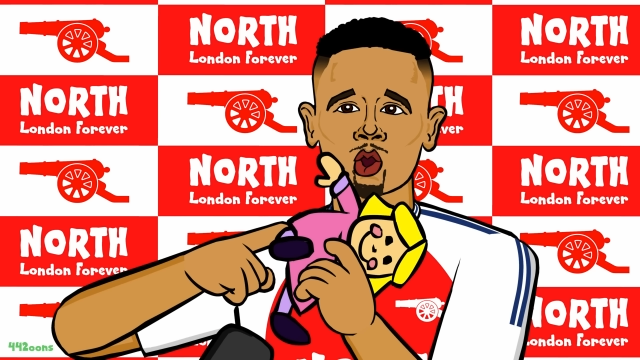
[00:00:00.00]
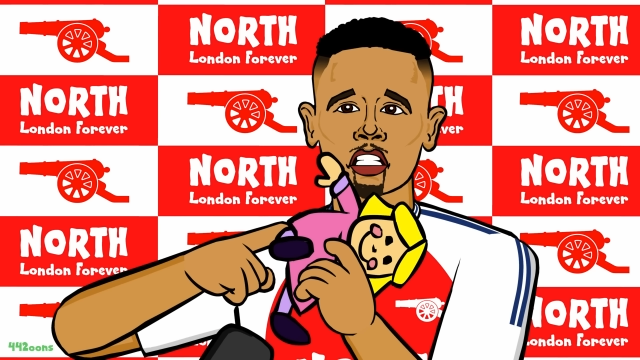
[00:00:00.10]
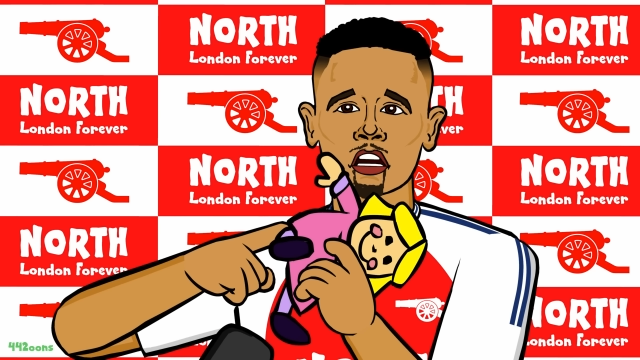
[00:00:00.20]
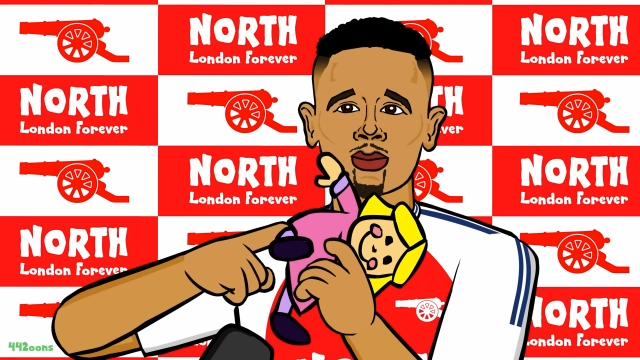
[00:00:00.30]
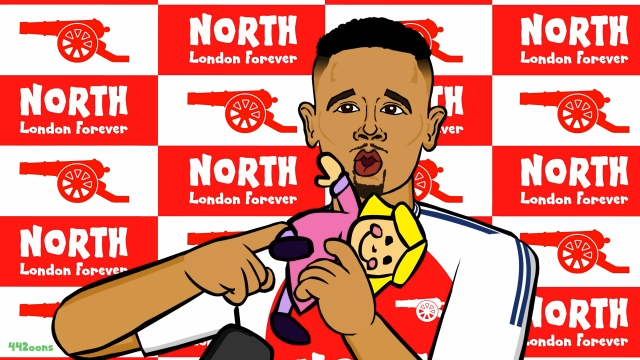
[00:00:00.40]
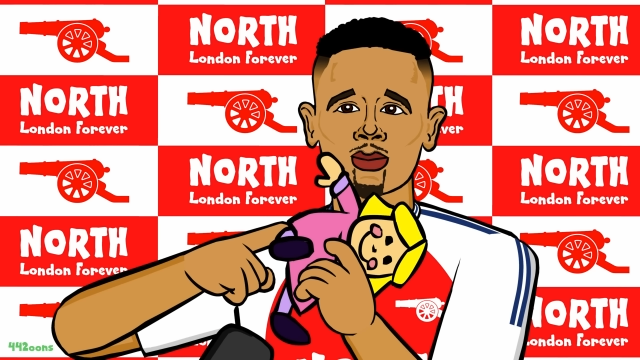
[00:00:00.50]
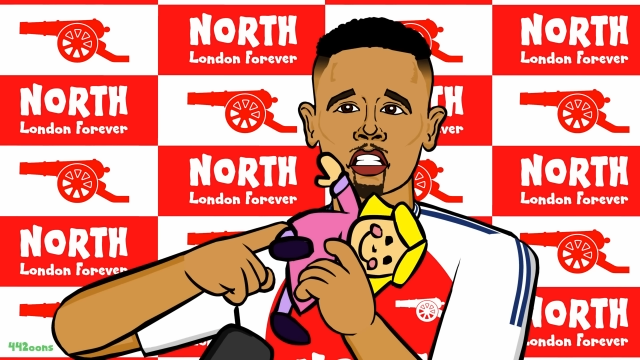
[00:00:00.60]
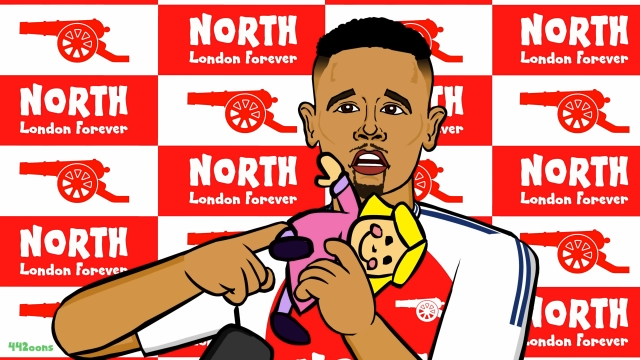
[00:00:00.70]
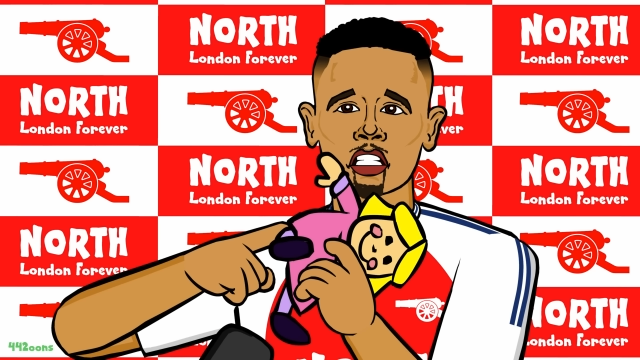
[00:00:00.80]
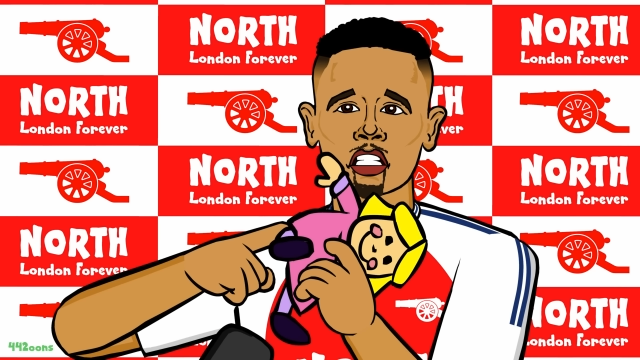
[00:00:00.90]
and the bum
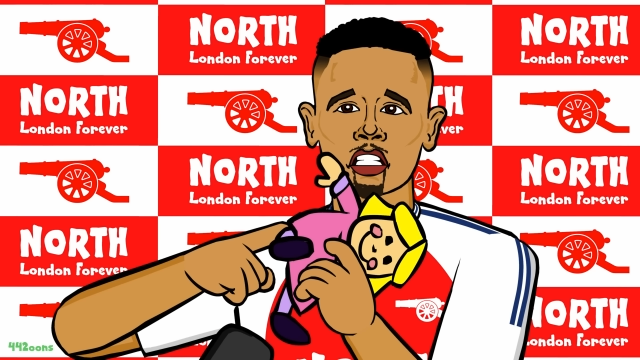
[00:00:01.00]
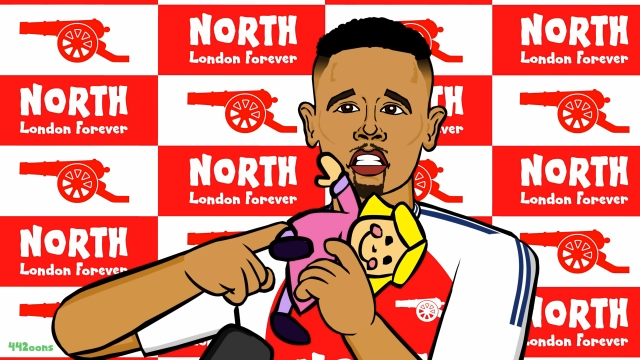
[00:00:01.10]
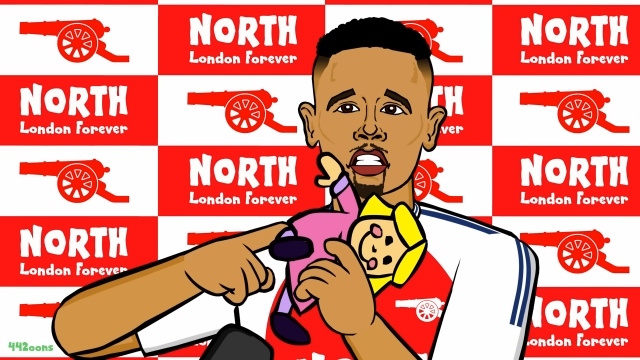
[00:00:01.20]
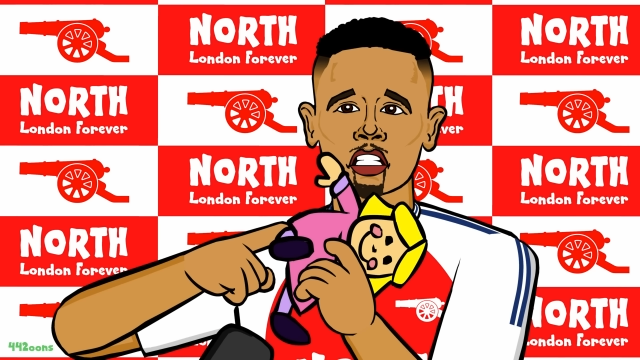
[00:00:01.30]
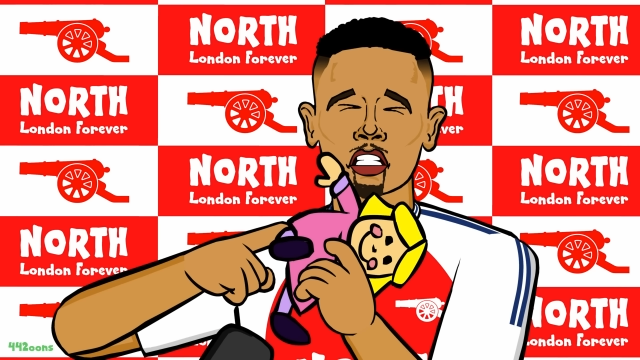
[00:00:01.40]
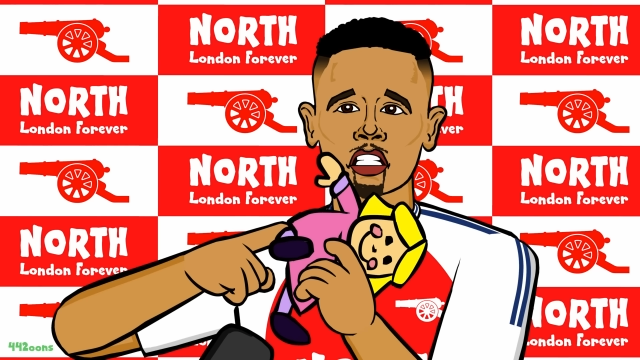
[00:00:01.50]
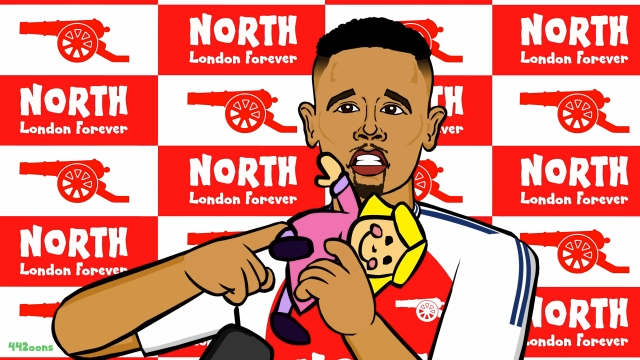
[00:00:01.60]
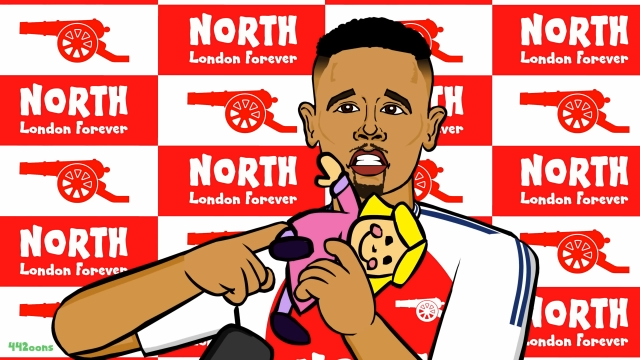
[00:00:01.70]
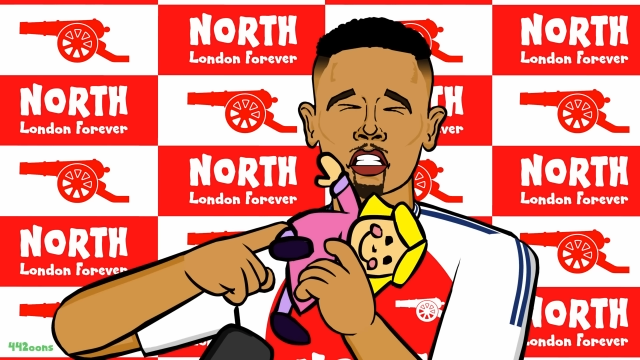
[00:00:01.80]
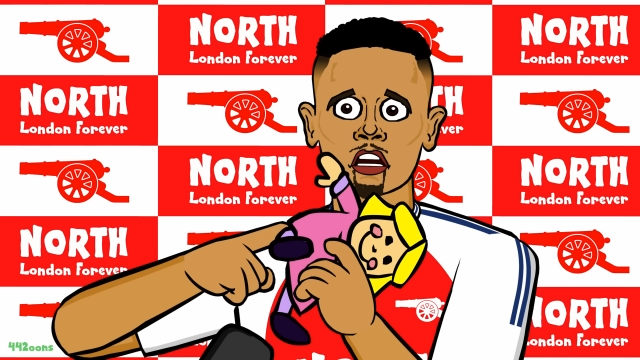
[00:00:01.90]
cheek.
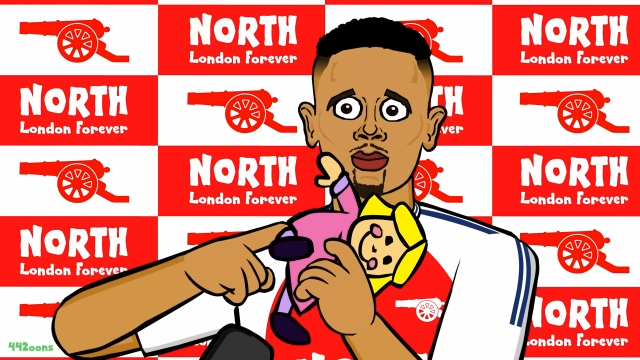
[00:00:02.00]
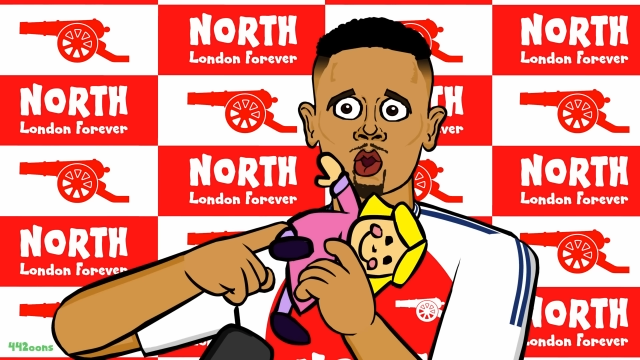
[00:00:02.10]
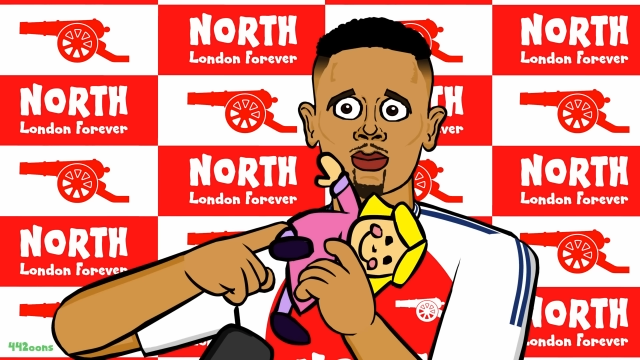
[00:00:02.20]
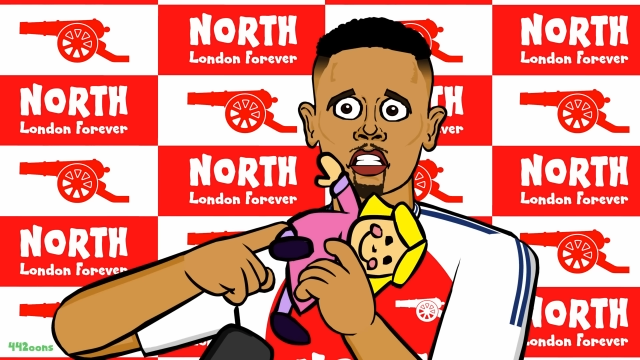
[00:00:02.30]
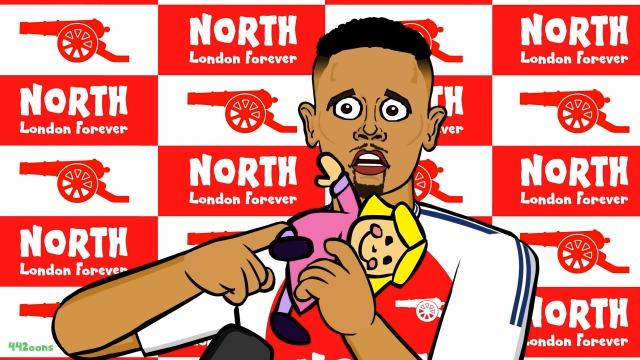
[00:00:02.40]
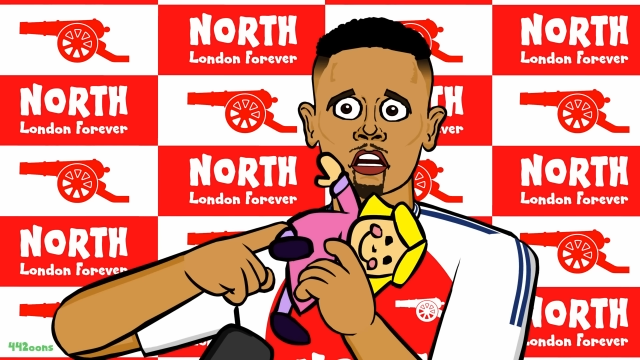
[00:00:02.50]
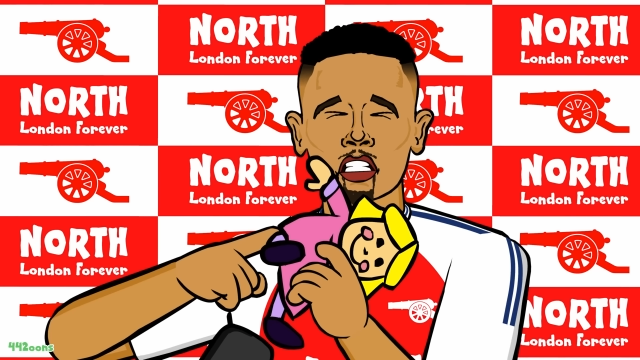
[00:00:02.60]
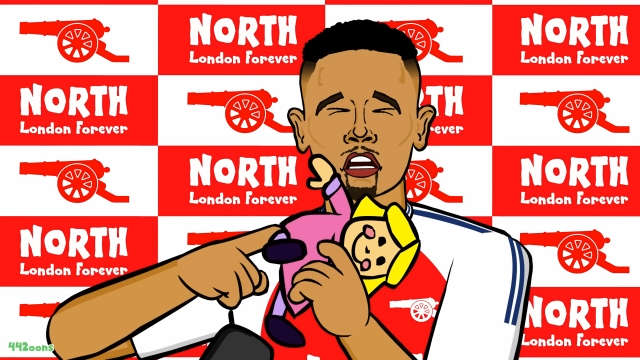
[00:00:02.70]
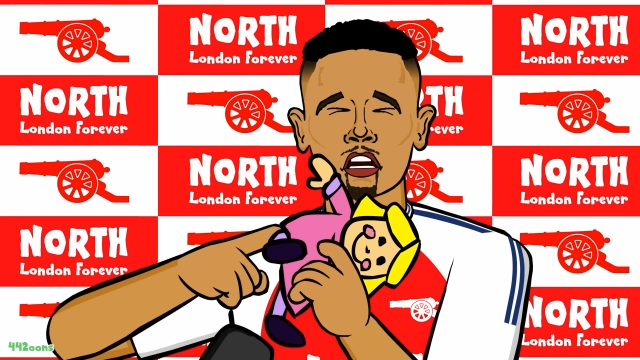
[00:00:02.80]
The Bomci!